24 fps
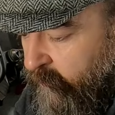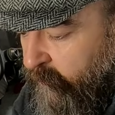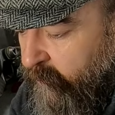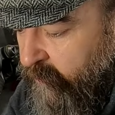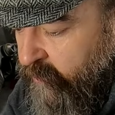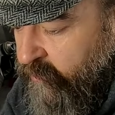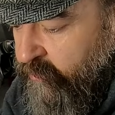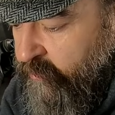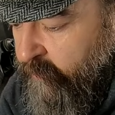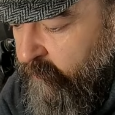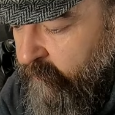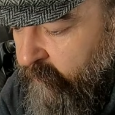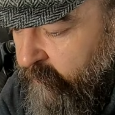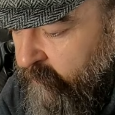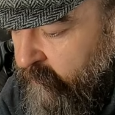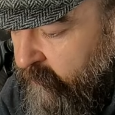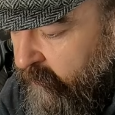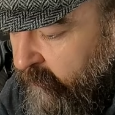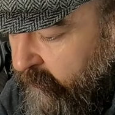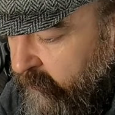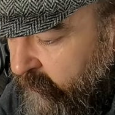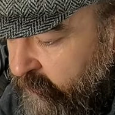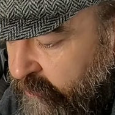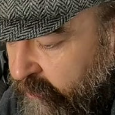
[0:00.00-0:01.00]
we're going to put some
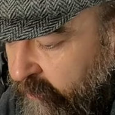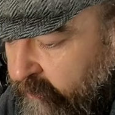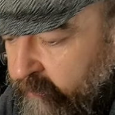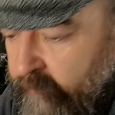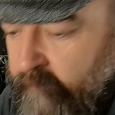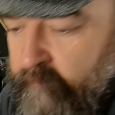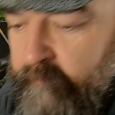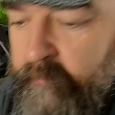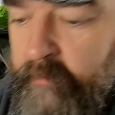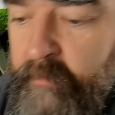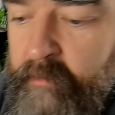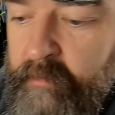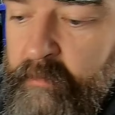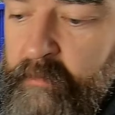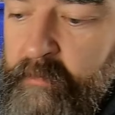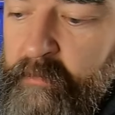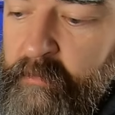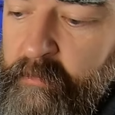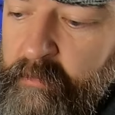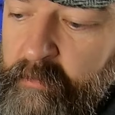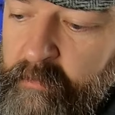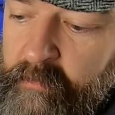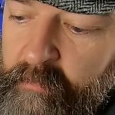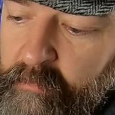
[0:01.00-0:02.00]
on the joint
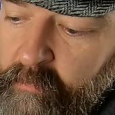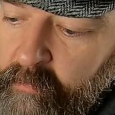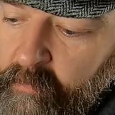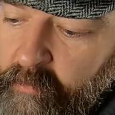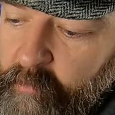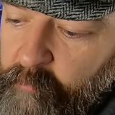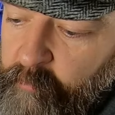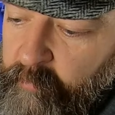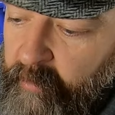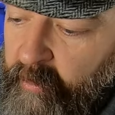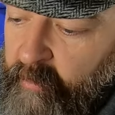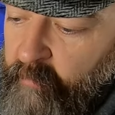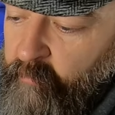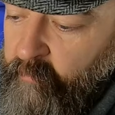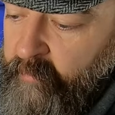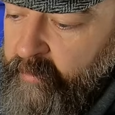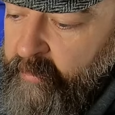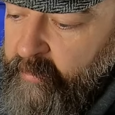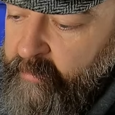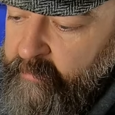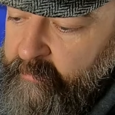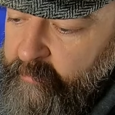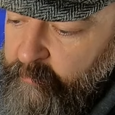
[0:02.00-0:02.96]
on the bottom where it